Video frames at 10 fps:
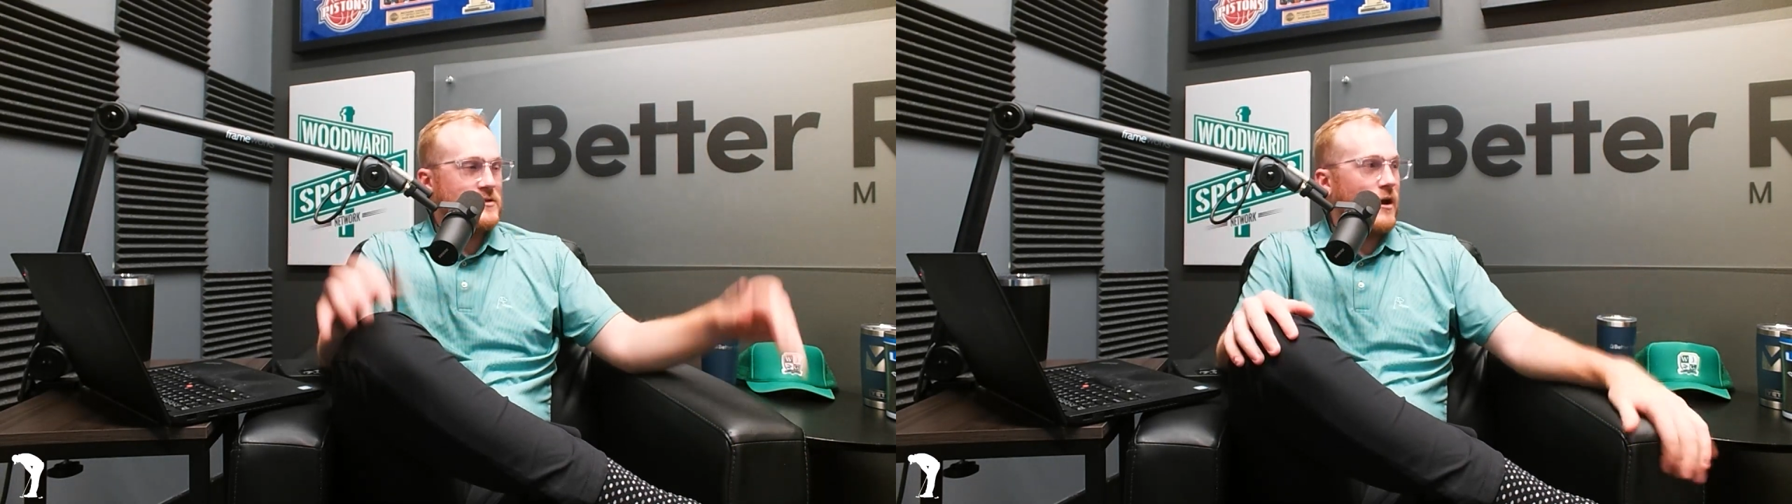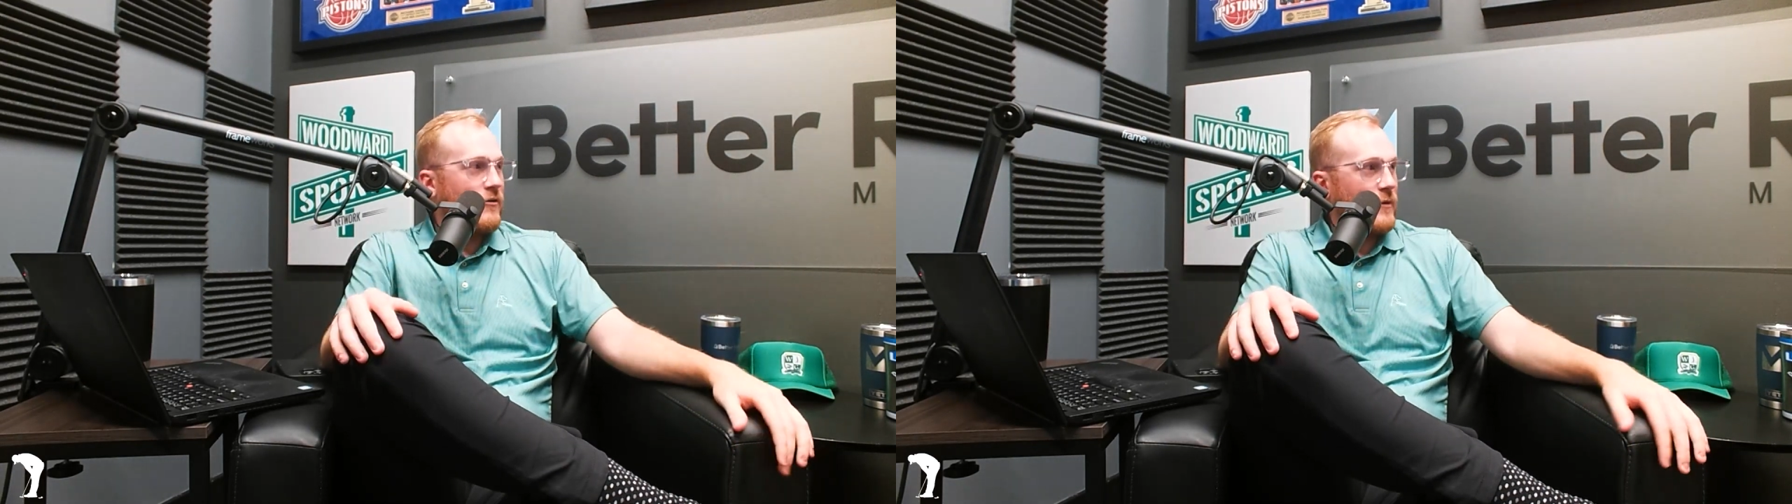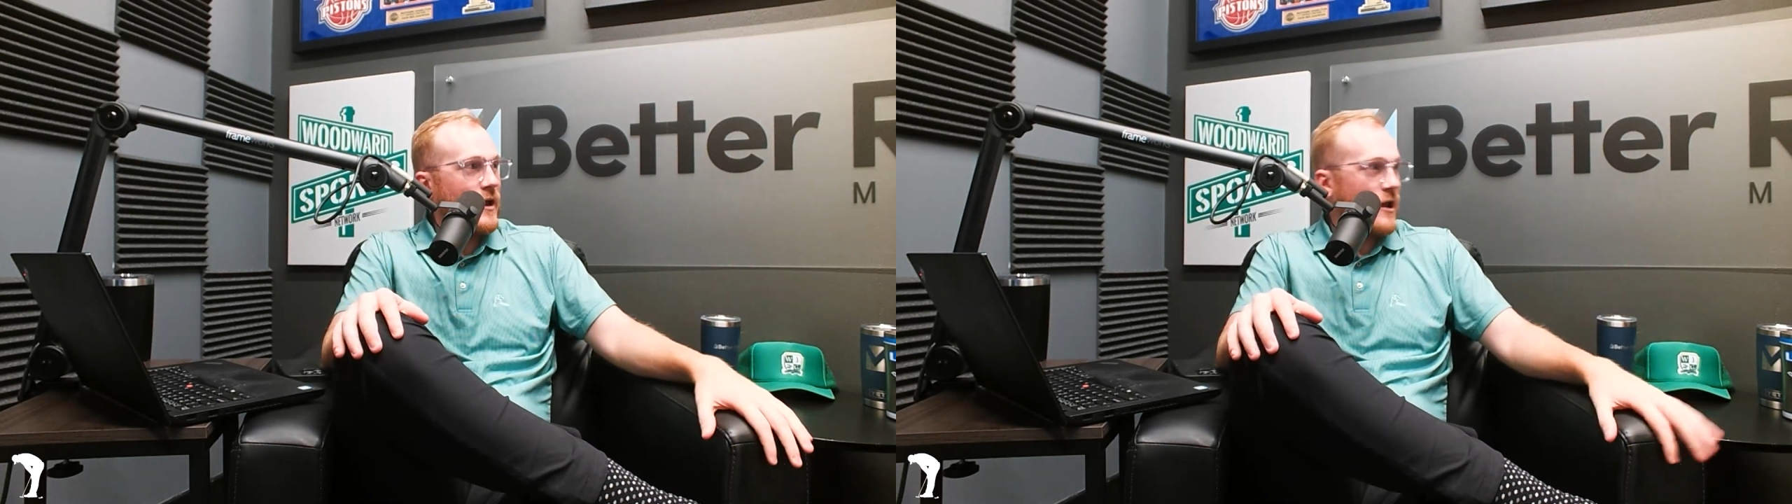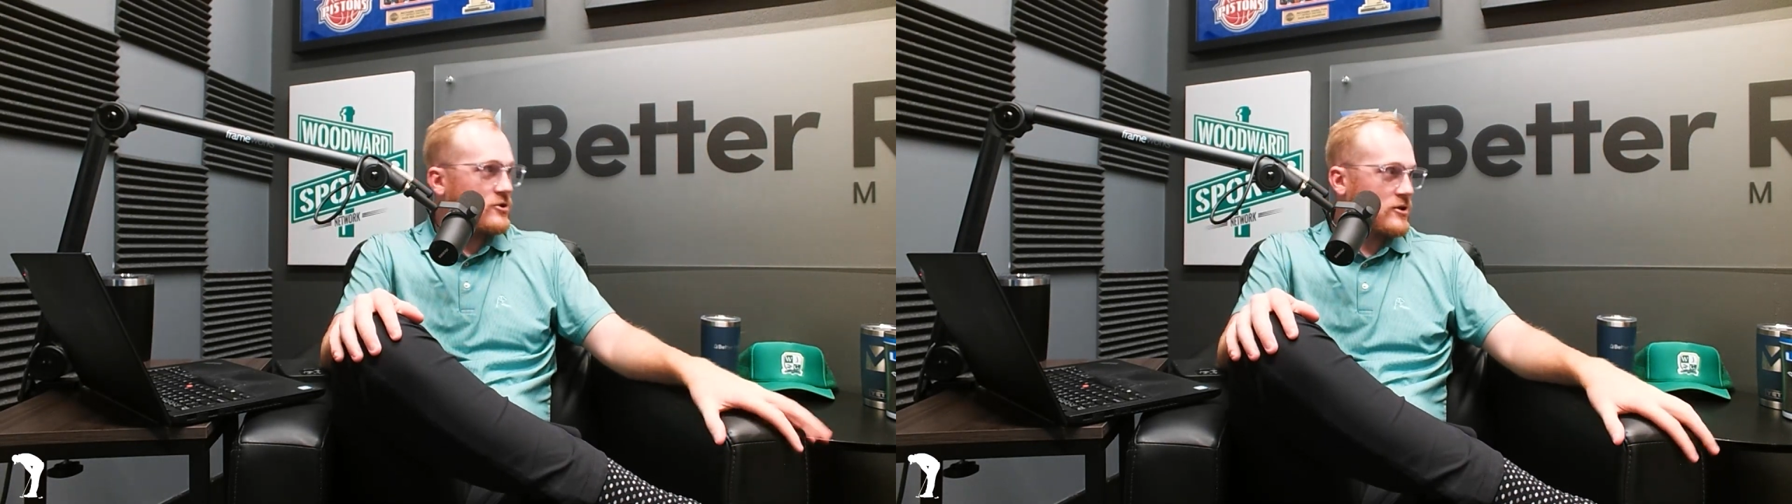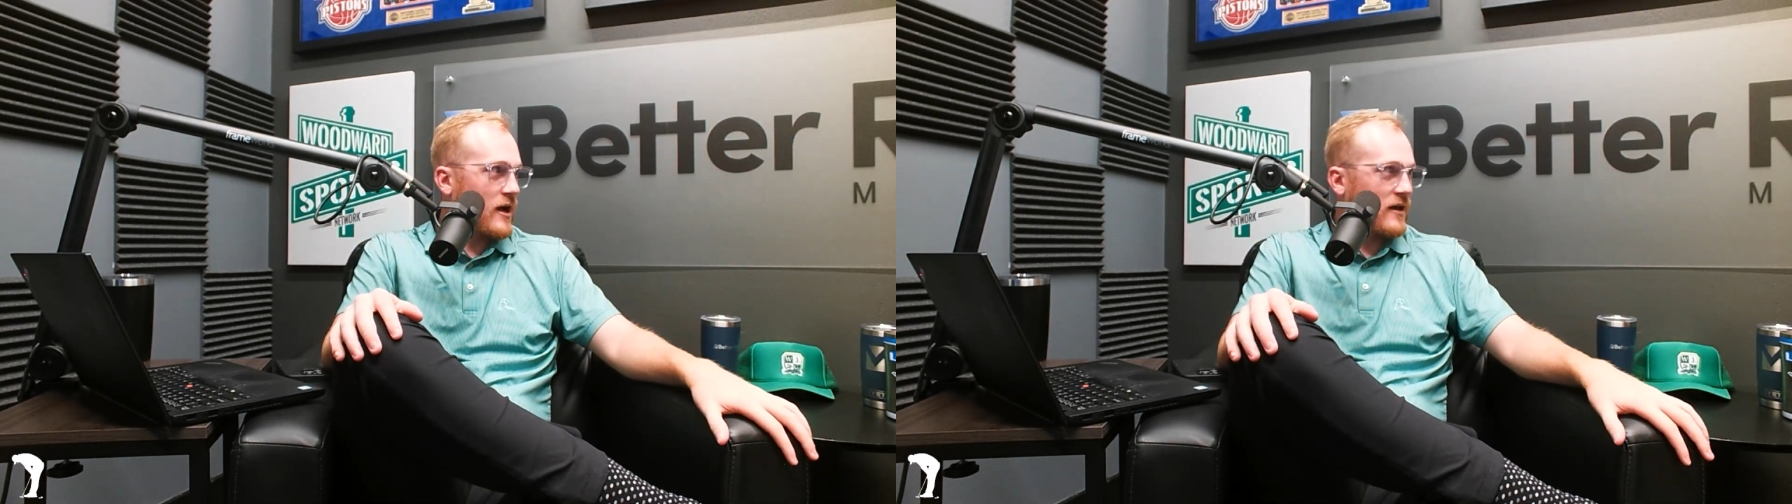was off by
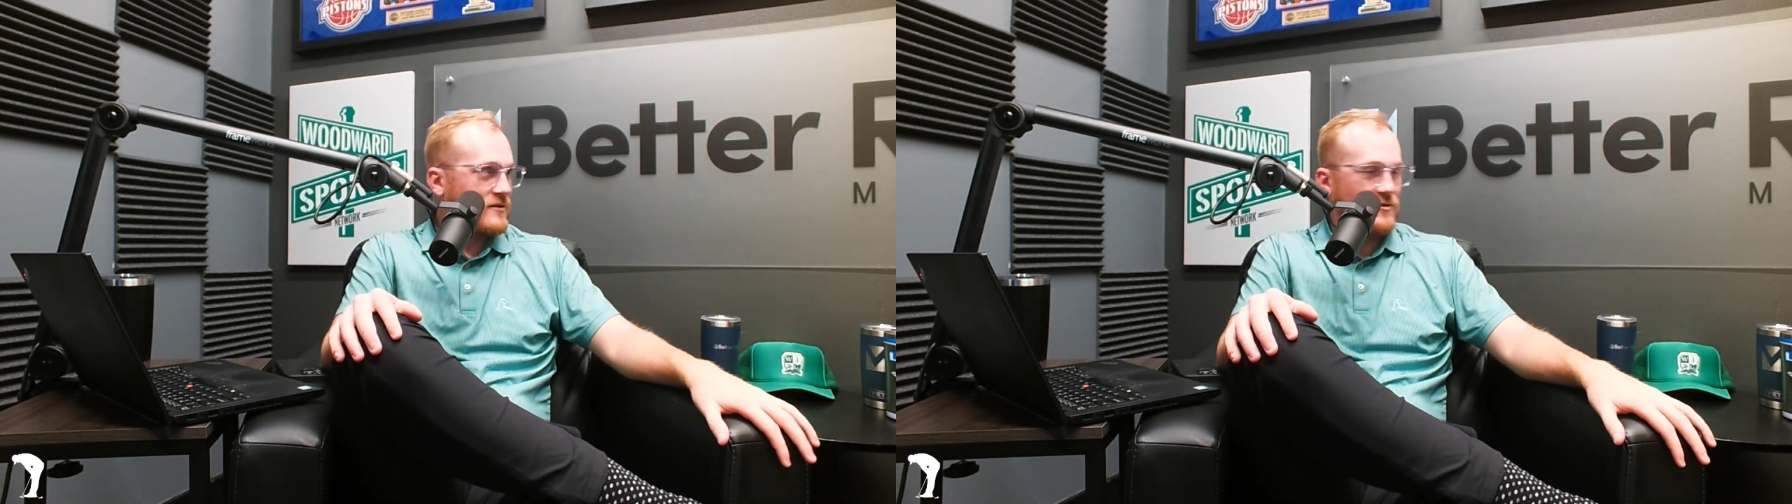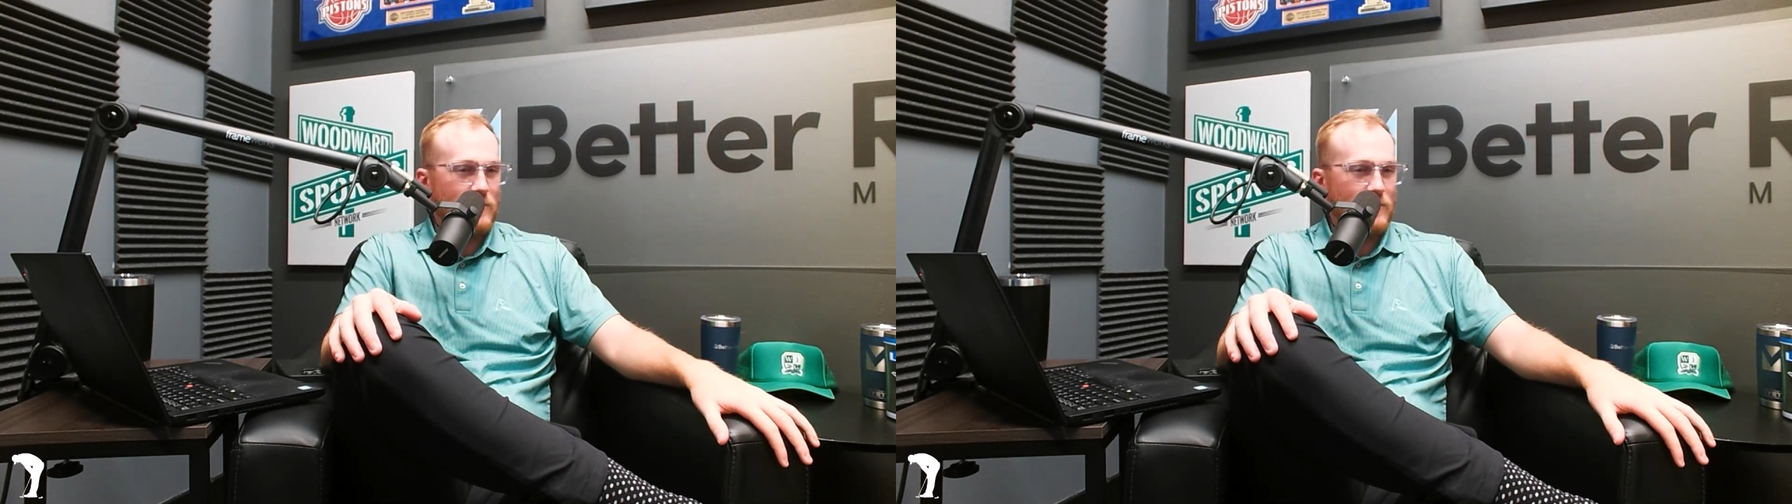8 shots.